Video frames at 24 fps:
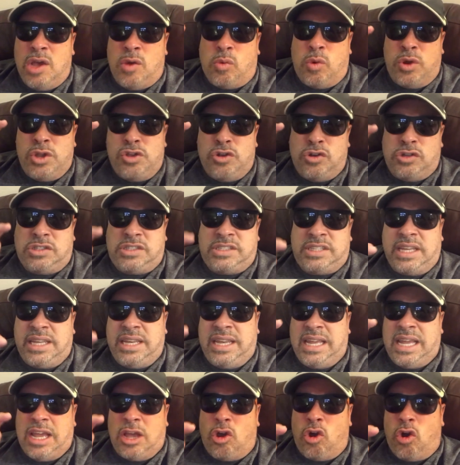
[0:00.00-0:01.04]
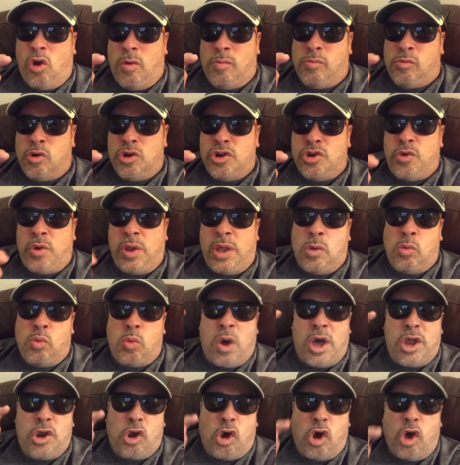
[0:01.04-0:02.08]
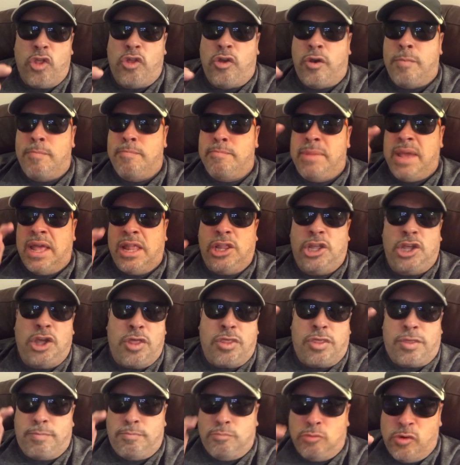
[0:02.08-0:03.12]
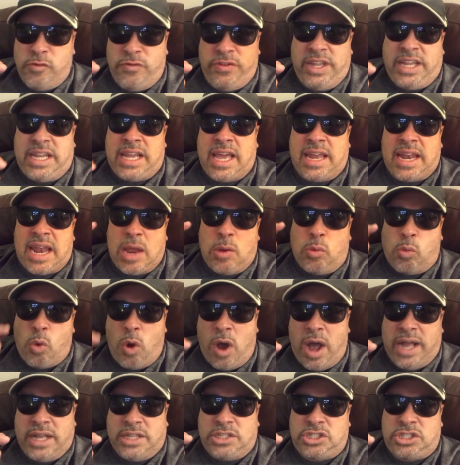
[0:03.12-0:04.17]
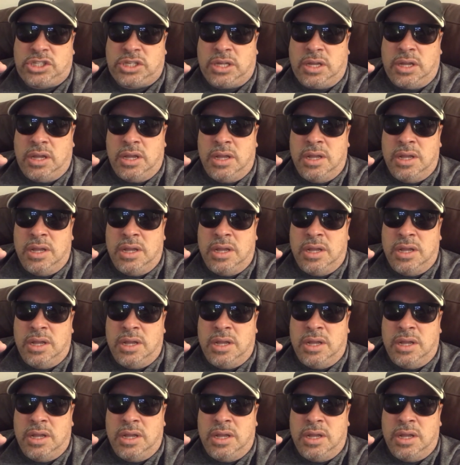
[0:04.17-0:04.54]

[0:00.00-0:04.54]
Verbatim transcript: when you're sitting at home wondering what other millionth movie can I watch,